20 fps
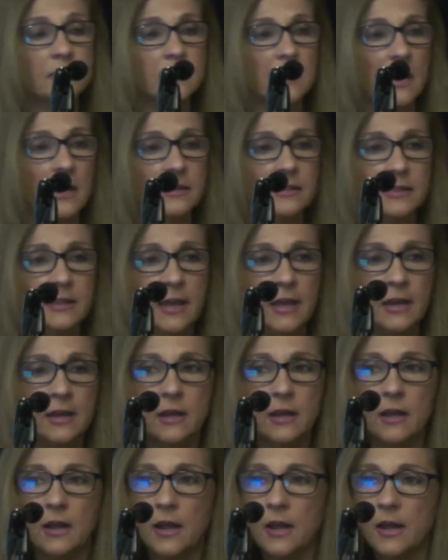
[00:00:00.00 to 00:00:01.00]
I
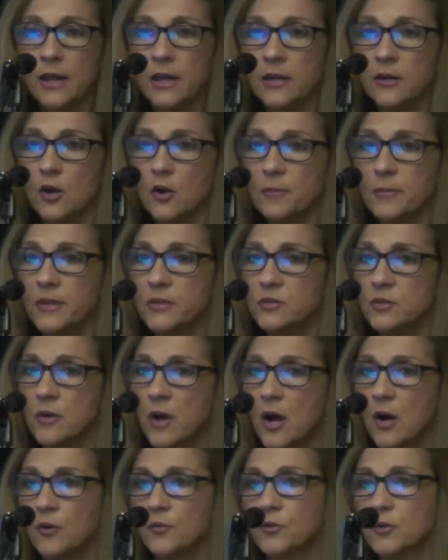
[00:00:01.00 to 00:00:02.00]
think in our mental
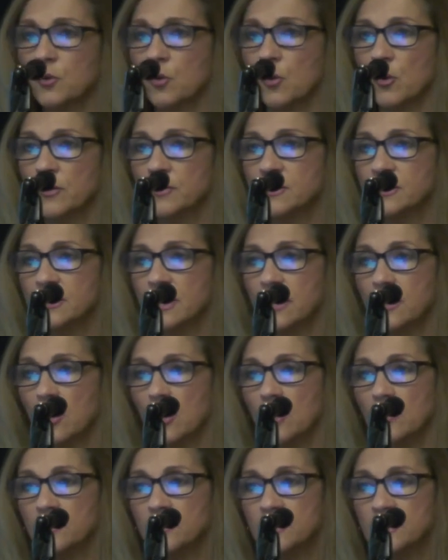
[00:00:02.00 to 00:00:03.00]
health courts that
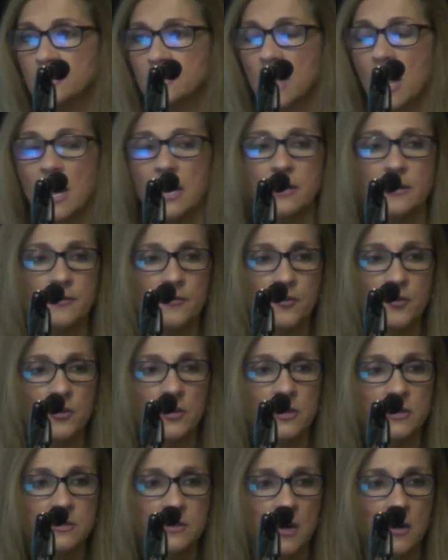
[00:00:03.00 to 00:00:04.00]
are designed for
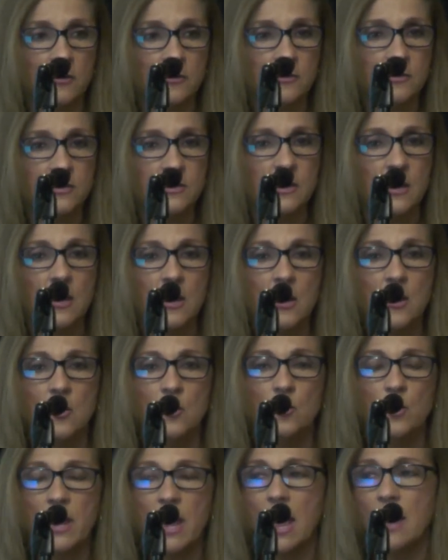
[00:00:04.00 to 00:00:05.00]
adults,
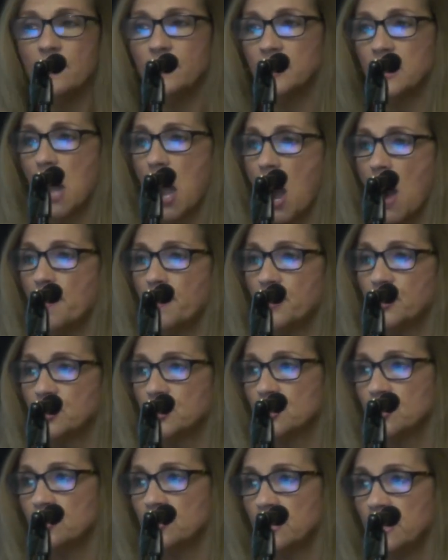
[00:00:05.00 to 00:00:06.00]
we have an
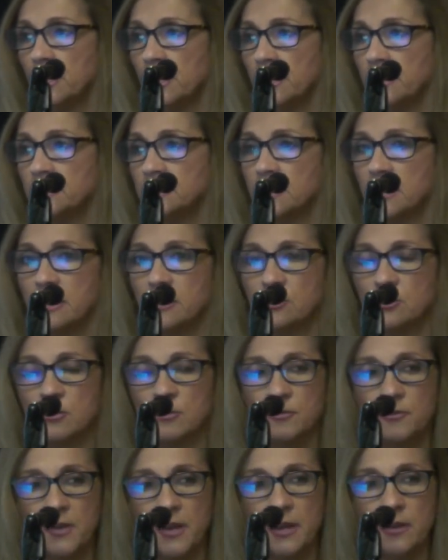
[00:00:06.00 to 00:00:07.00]
opportunity to
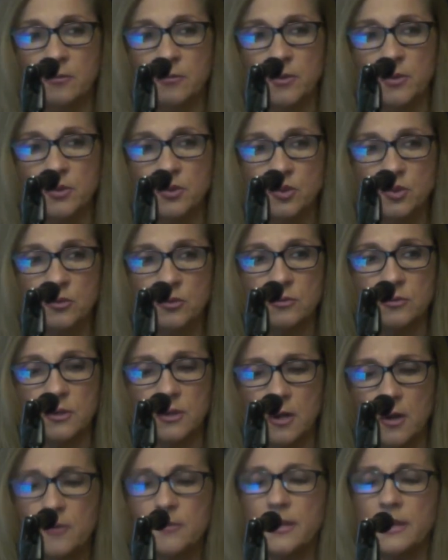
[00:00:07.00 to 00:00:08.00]
intervene with the
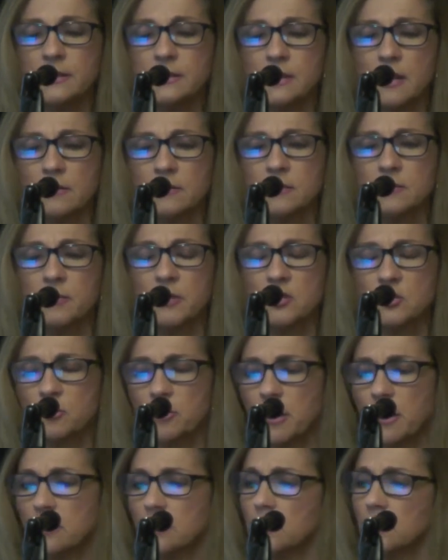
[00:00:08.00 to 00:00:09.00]
children. Oh, that sounds much
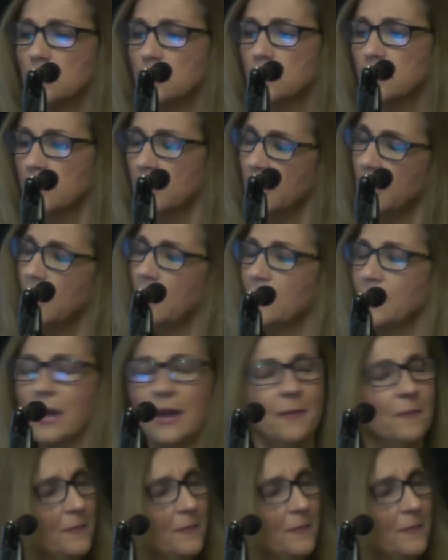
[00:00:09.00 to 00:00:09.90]
better. Okay.